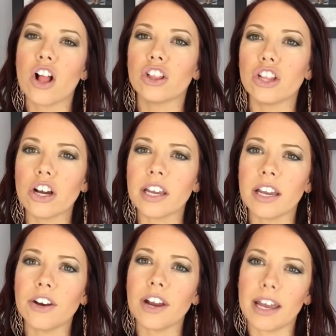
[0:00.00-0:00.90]
Look
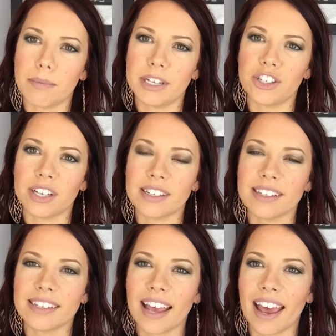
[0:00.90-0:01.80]
at your images
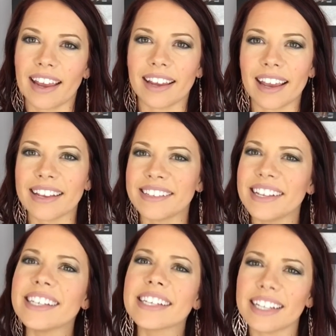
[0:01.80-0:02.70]
and say, is
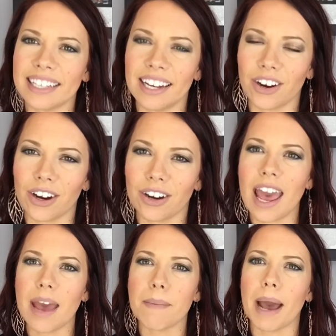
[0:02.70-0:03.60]
this clear?
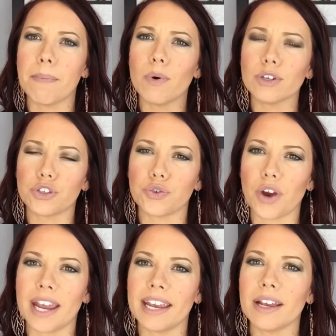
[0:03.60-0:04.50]
Am I
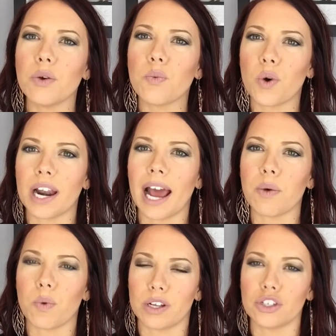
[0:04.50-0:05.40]
portraying what I
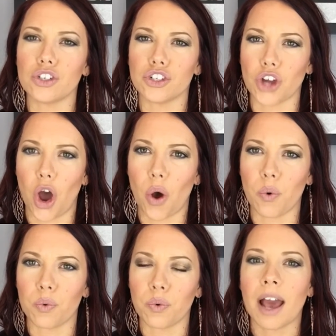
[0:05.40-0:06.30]
want to
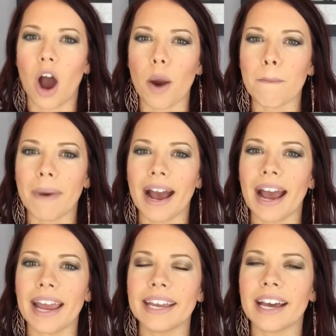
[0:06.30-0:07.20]
show? Are
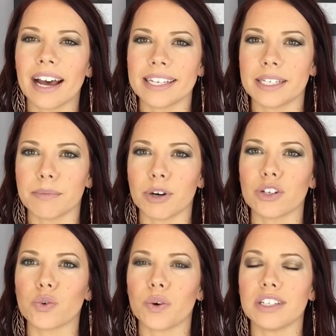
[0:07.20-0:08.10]
my
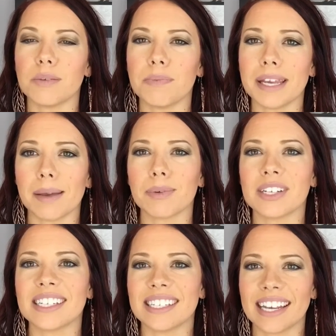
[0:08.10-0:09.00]
customers going to be able to
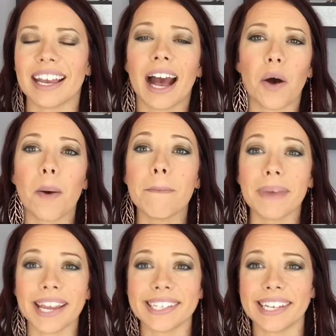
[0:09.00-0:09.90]
see how
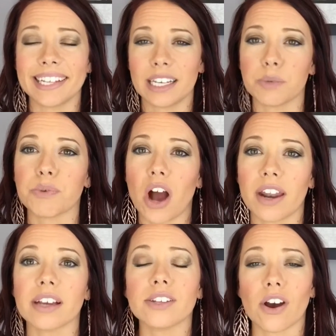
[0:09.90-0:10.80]
amazing these
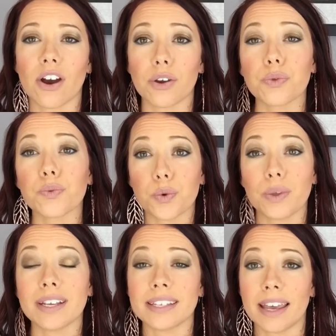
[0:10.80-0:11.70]
products are through
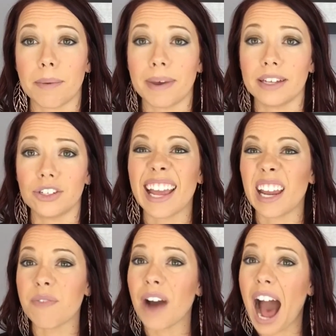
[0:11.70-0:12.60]
this image? And
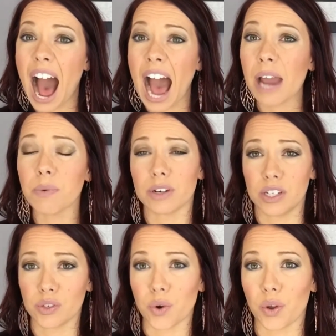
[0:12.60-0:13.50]
if I were
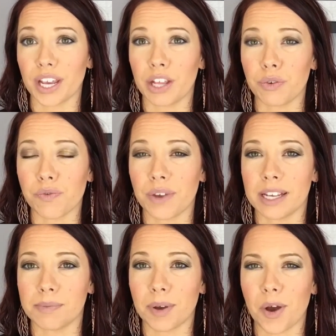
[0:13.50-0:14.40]
scrolling through
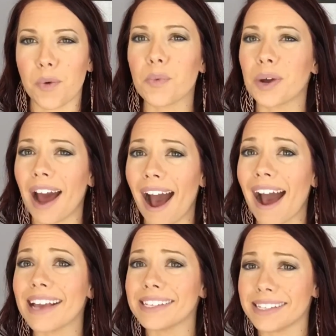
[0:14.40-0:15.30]
Facebook, would
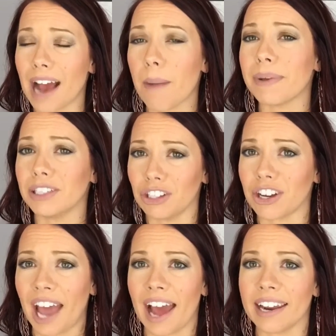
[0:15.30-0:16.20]
I stop and
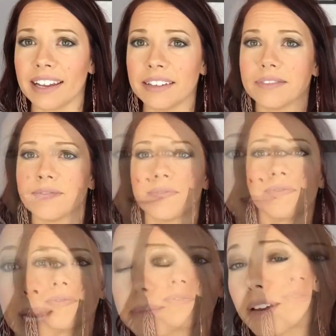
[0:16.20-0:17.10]
look at it?
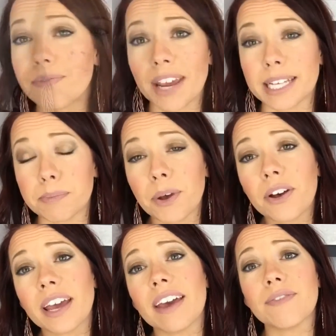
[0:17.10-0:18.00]
Sometimes on
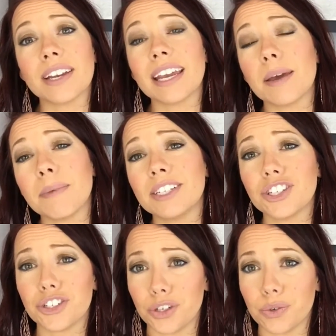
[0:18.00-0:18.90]
Facebook, if an image
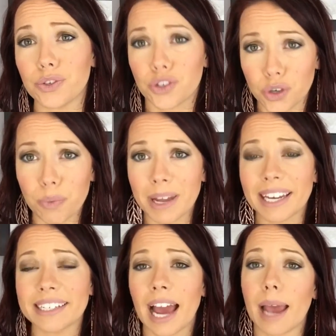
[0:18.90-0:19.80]
is used too
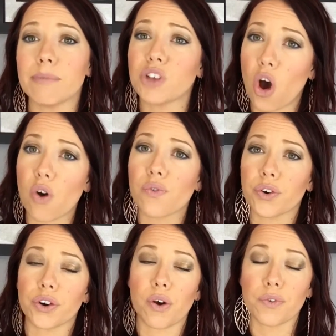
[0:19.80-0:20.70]
many times
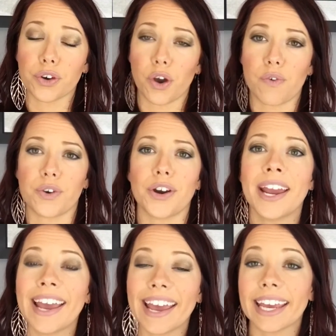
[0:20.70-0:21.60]
over and over and over,
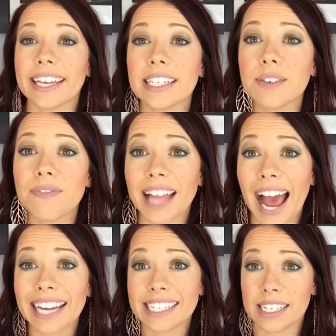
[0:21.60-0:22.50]
it gets
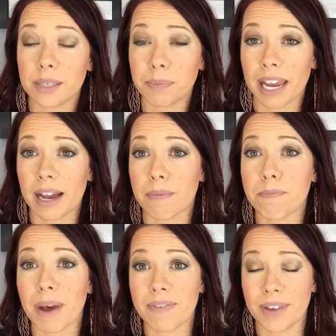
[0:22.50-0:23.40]
flagged as
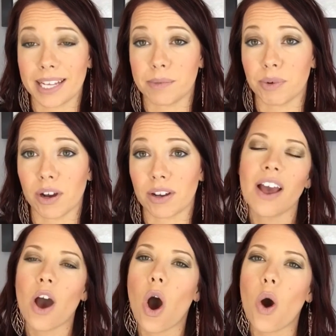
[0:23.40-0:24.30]
spam by Facebook.
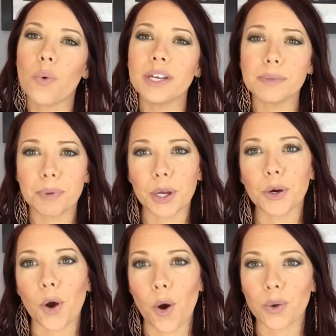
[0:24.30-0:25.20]
Always put
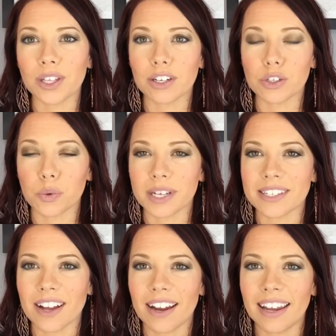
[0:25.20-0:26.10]
your own little
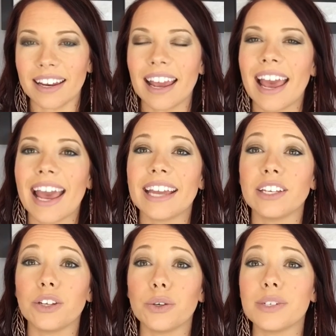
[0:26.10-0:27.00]
twist on it and
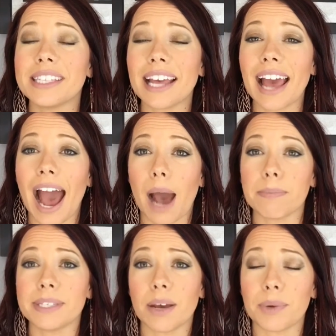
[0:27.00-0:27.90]
use the
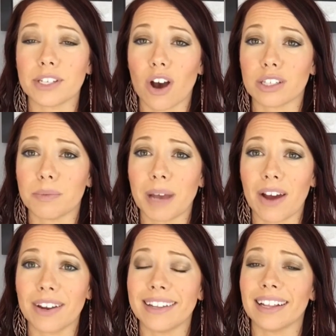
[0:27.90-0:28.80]
apps that we talked
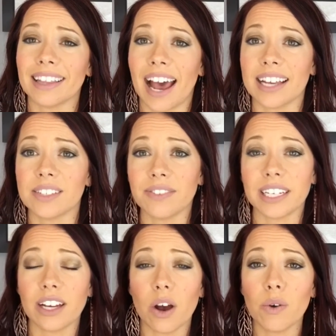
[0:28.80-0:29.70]
about in the last
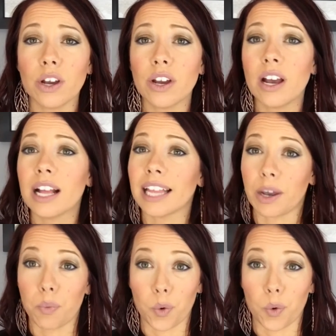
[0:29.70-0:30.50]
video, like